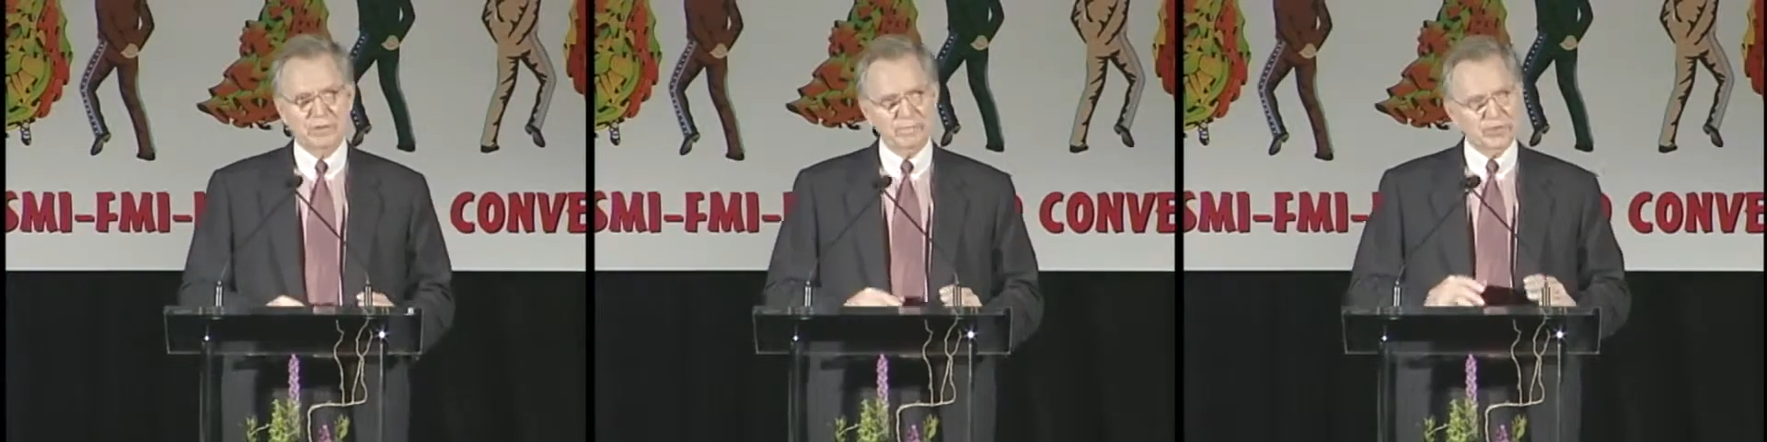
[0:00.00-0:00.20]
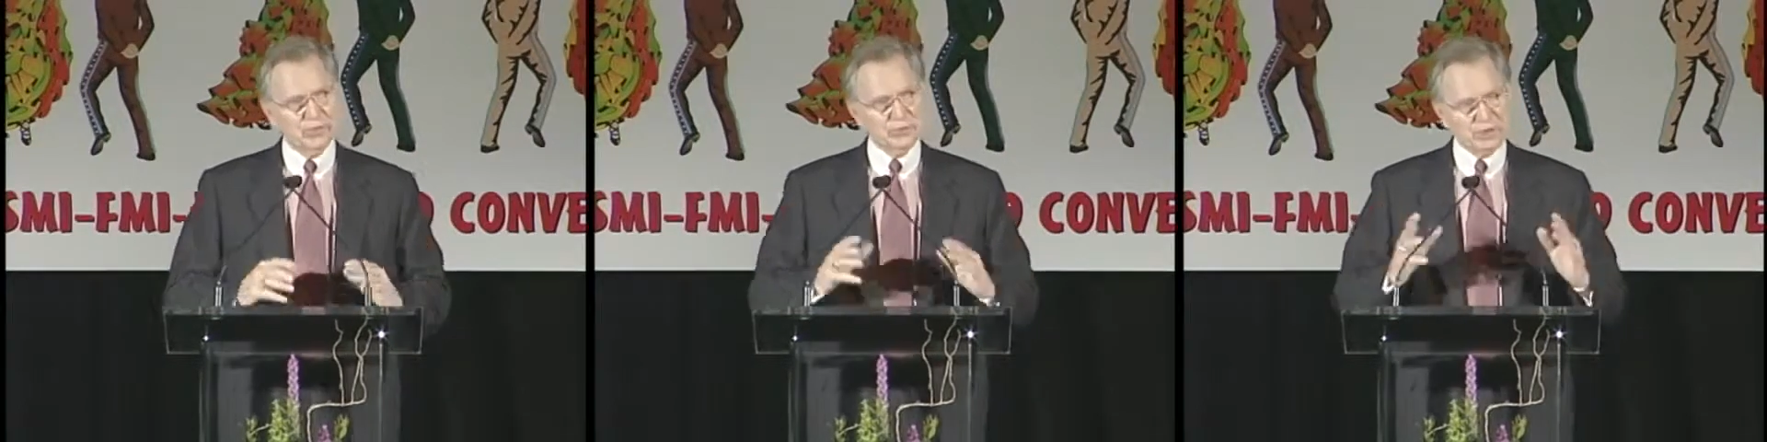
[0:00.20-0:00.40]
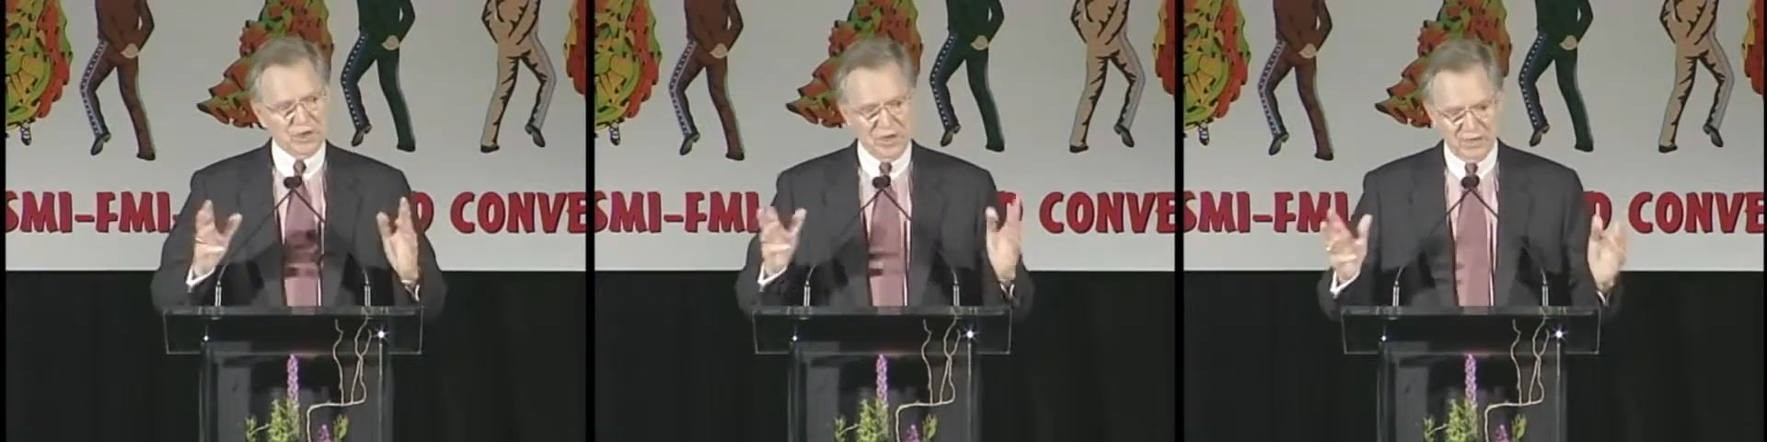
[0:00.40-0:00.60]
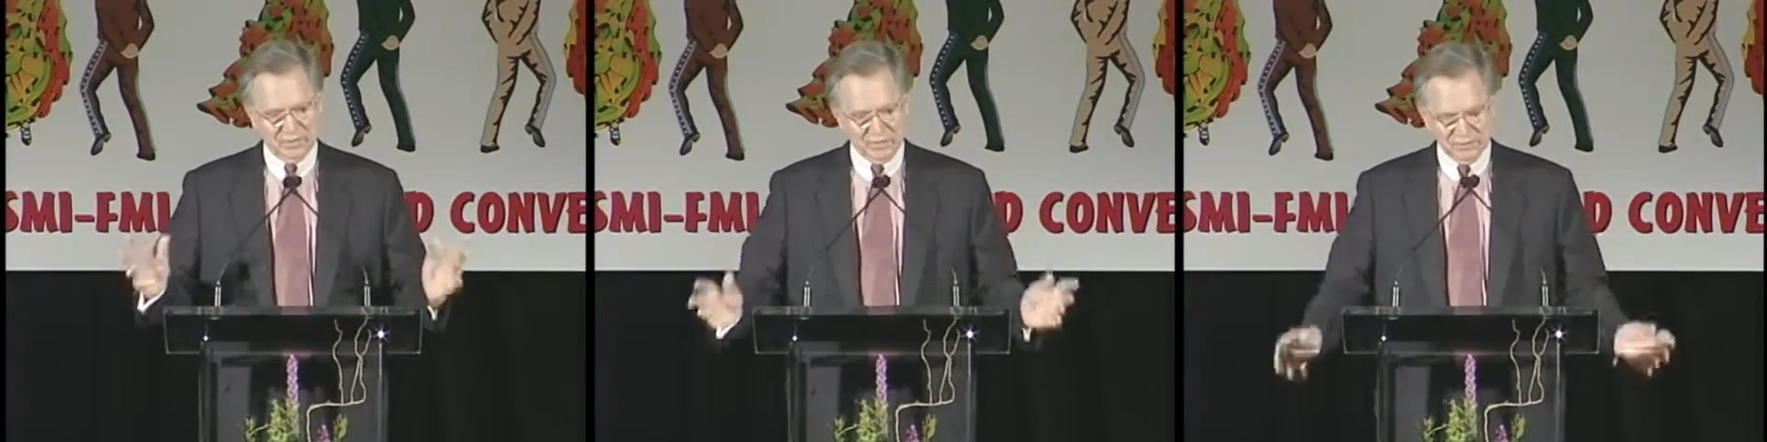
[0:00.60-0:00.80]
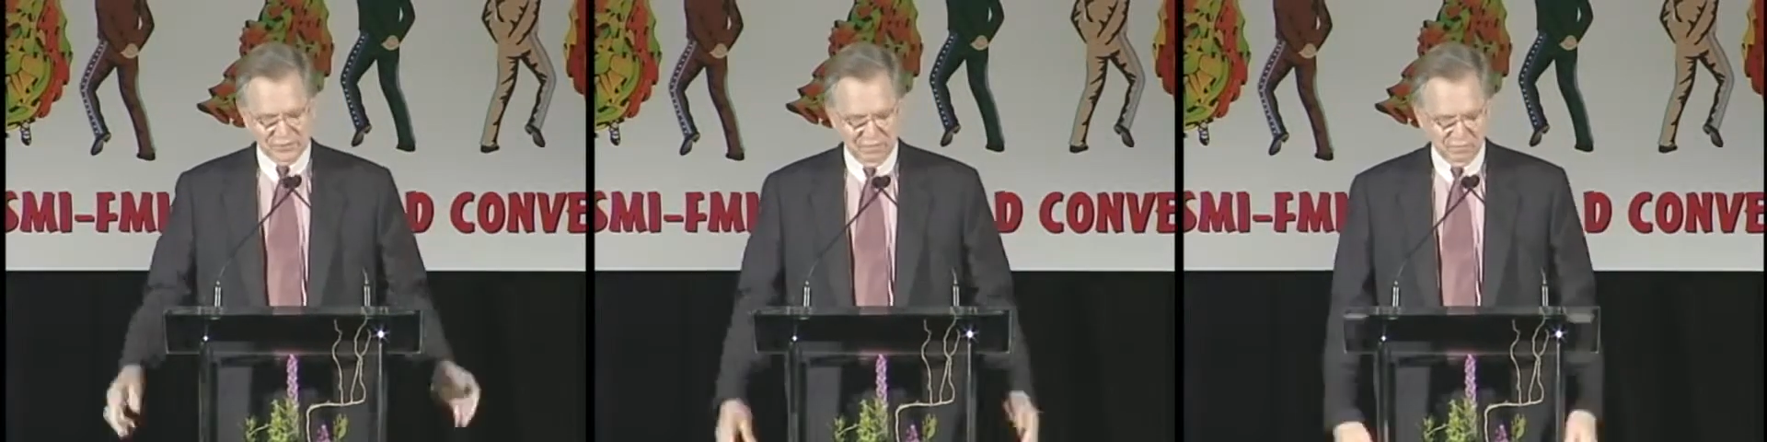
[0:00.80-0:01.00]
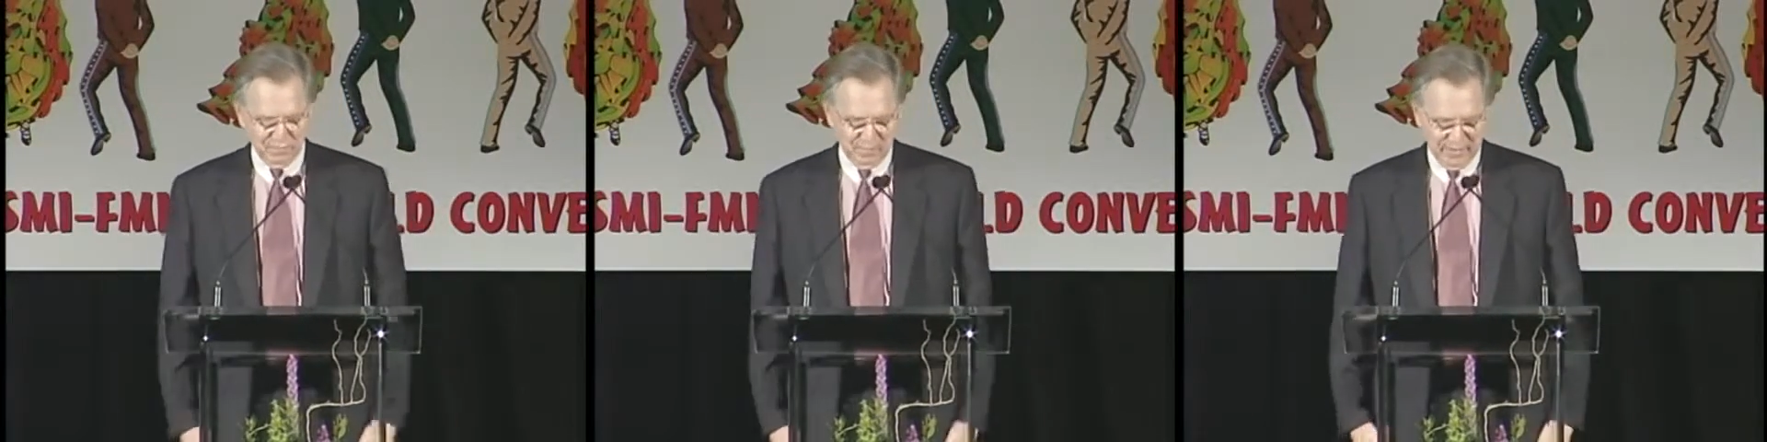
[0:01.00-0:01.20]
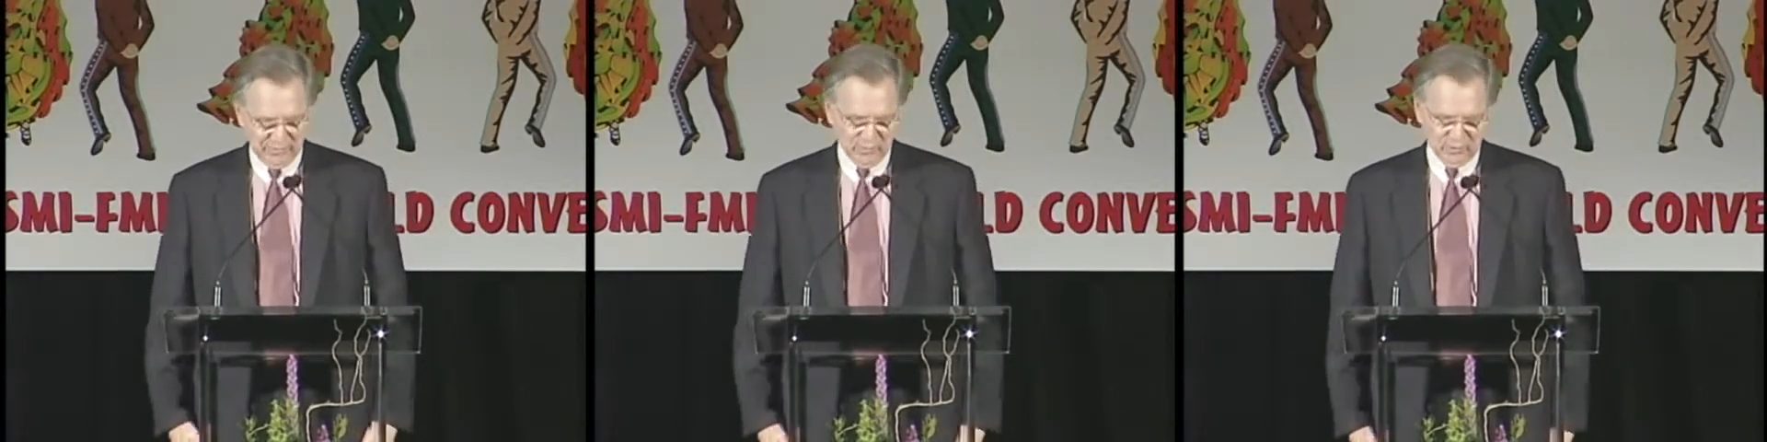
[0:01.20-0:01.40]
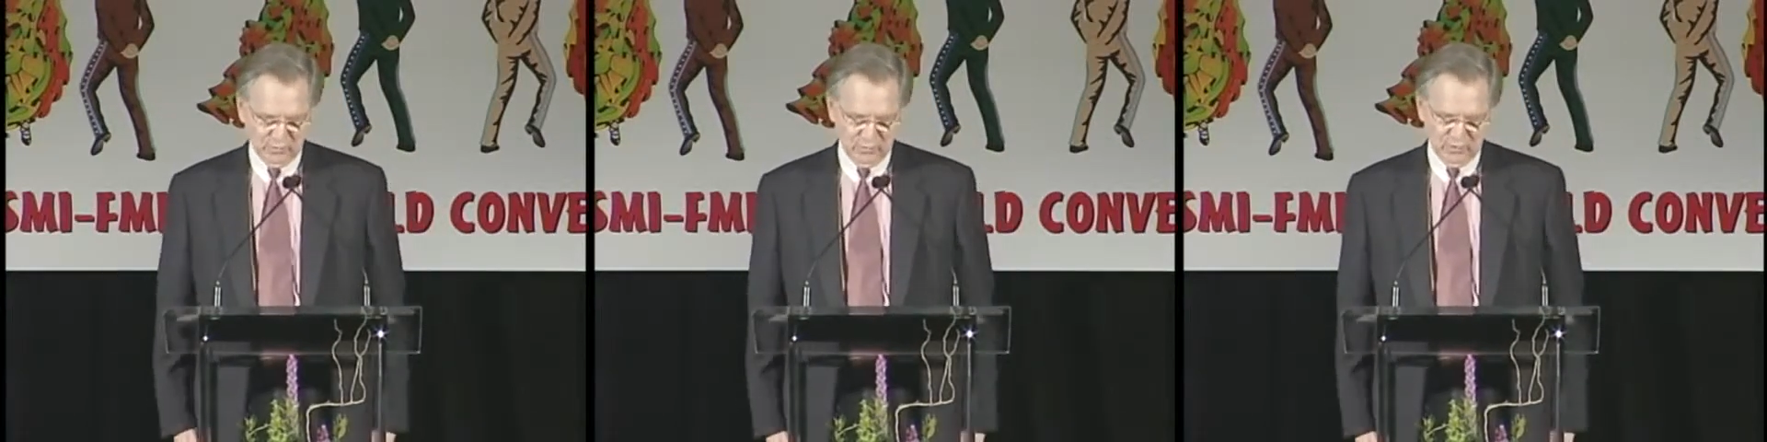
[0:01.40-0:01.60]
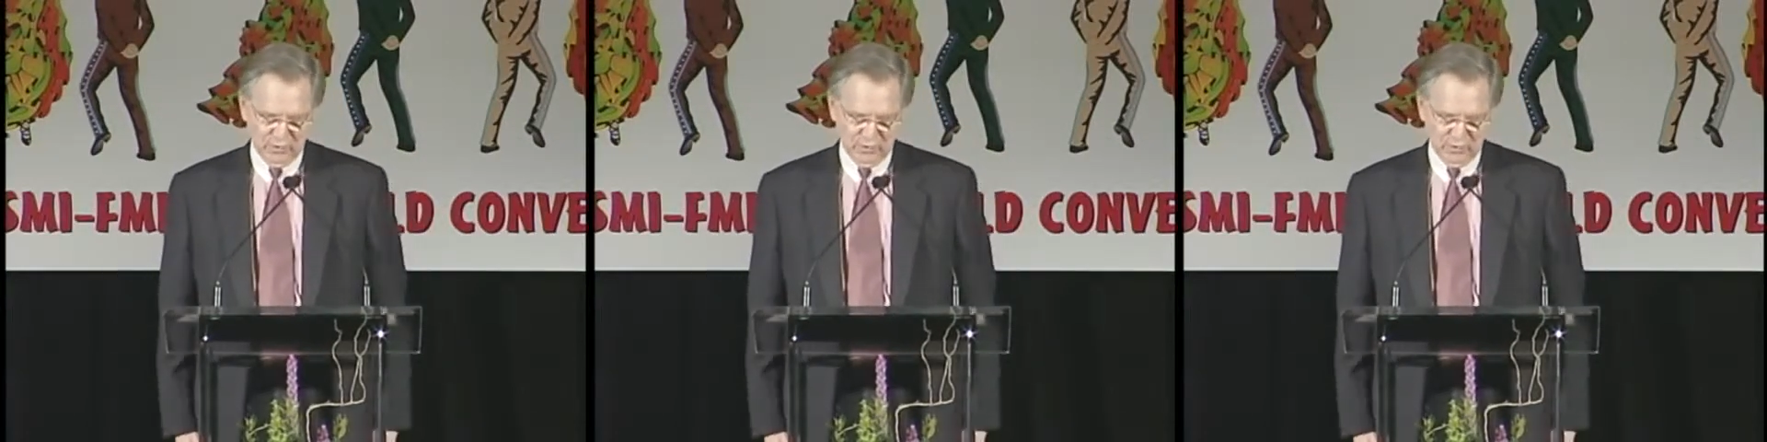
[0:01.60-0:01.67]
I'm just sharing this information with